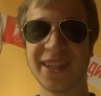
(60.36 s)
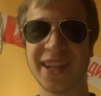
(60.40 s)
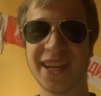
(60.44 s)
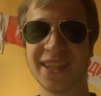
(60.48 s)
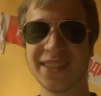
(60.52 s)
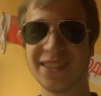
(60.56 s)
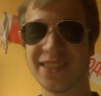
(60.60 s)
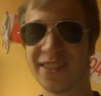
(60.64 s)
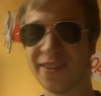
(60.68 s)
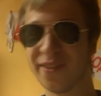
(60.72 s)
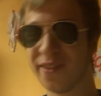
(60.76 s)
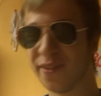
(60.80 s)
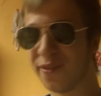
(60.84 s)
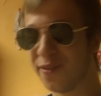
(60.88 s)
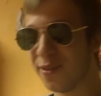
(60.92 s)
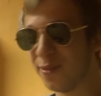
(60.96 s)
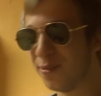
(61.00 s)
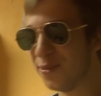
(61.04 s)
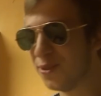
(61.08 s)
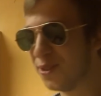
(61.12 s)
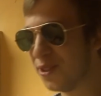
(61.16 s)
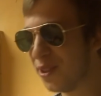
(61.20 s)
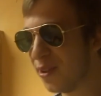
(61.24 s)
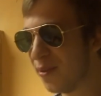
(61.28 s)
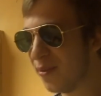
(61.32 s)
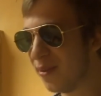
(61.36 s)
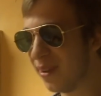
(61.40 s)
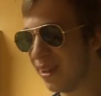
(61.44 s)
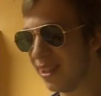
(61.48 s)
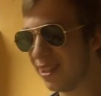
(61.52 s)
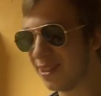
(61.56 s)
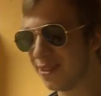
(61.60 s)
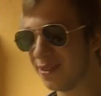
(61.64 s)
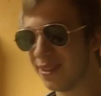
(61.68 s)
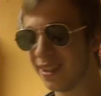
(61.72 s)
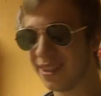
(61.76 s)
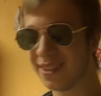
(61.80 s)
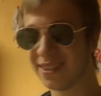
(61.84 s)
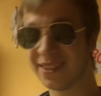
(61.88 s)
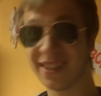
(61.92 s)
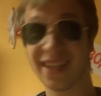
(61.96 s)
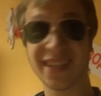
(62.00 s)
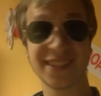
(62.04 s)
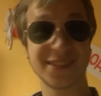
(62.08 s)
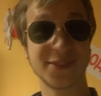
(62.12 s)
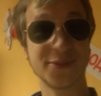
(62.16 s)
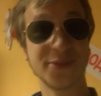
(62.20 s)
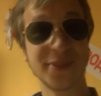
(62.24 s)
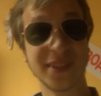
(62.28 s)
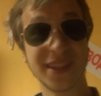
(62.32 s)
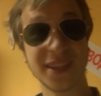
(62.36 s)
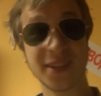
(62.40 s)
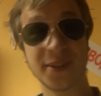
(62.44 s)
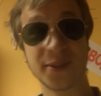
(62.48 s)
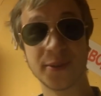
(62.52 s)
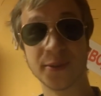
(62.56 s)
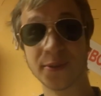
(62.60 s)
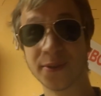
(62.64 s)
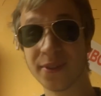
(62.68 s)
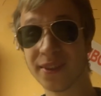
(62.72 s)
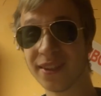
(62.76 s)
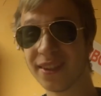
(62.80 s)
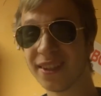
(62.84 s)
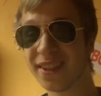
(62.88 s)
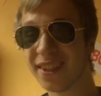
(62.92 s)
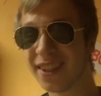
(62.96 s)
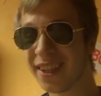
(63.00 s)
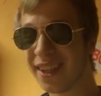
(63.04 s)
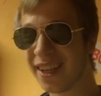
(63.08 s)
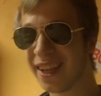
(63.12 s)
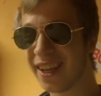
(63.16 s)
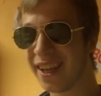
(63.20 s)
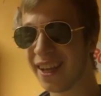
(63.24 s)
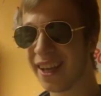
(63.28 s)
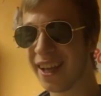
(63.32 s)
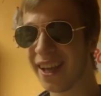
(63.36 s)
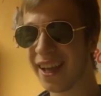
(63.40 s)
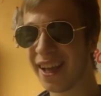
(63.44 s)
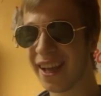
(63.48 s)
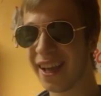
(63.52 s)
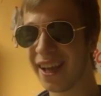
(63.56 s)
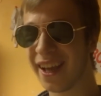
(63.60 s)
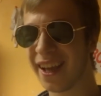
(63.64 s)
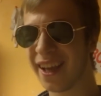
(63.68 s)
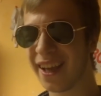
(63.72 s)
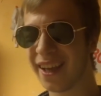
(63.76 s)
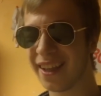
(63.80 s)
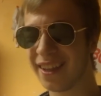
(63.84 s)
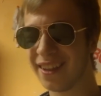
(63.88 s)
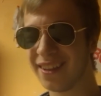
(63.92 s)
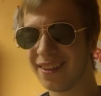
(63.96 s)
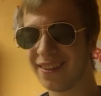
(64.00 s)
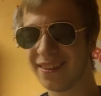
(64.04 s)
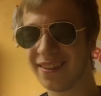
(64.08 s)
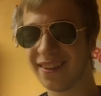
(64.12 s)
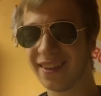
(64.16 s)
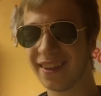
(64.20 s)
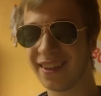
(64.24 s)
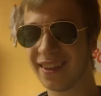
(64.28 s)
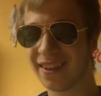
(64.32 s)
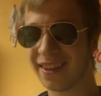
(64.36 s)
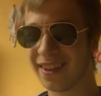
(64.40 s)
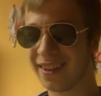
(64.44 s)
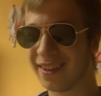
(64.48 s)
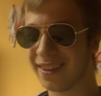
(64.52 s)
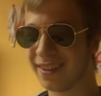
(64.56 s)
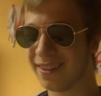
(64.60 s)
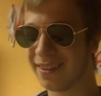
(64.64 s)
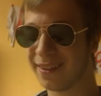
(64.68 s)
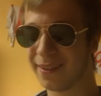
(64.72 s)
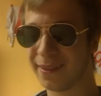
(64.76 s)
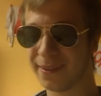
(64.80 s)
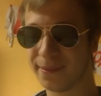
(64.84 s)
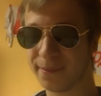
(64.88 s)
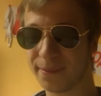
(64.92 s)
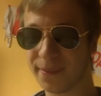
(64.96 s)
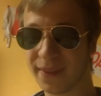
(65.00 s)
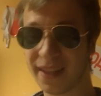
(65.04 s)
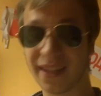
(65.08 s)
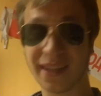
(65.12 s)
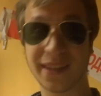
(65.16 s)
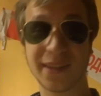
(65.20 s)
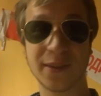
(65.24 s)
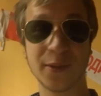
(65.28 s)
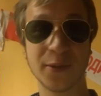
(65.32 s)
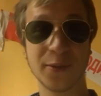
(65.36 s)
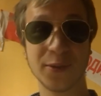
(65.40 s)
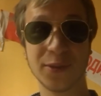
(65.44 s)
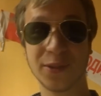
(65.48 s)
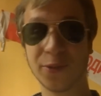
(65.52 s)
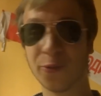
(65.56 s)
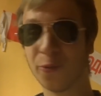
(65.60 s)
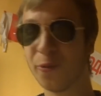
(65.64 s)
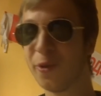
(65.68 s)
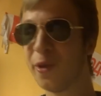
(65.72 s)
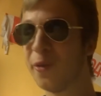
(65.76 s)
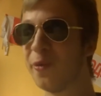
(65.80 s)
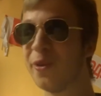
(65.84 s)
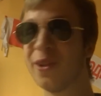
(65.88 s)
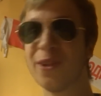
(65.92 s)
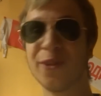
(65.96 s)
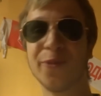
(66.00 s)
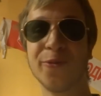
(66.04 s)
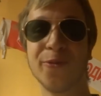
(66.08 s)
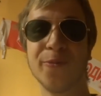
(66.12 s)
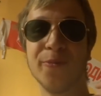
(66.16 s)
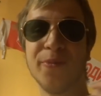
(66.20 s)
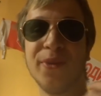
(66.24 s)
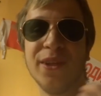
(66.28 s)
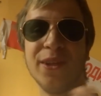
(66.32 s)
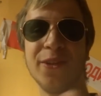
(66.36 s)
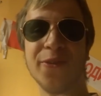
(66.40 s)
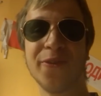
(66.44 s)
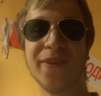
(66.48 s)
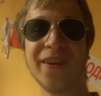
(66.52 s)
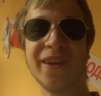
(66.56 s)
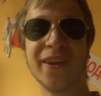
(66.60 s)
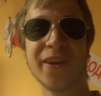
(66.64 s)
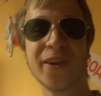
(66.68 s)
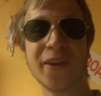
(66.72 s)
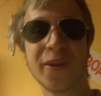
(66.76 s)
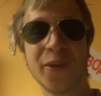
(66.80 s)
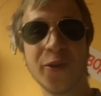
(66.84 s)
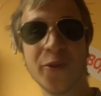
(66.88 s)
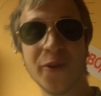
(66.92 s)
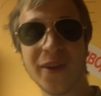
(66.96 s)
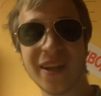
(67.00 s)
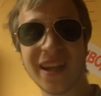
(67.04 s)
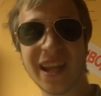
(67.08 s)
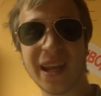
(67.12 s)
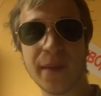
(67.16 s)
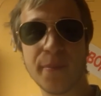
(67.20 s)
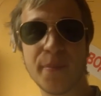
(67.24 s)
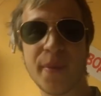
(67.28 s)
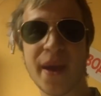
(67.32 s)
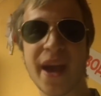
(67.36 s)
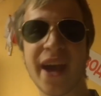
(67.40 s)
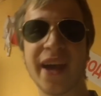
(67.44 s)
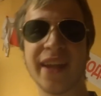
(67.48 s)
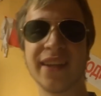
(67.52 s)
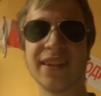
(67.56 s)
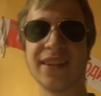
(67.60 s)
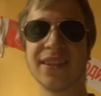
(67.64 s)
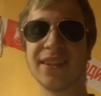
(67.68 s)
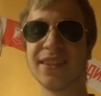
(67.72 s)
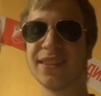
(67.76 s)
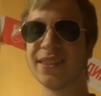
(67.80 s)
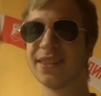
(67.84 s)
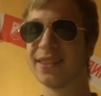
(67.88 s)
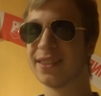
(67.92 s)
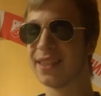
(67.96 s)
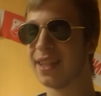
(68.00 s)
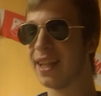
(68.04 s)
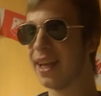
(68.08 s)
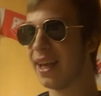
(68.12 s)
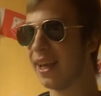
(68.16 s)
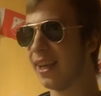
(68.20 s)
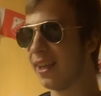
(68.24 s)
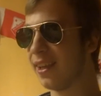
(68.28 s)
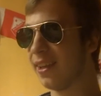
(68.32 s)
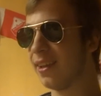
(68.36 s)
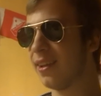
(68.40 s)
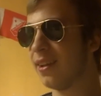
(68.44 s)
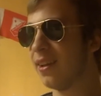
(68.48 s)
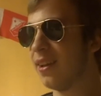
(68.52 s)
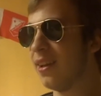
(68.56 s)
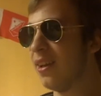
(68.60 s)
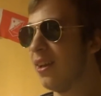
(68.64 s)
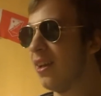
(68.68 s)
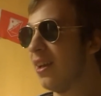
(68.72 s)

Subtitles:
guest even from Germany. So that's really cool. And like we will be doing Q&A panels, like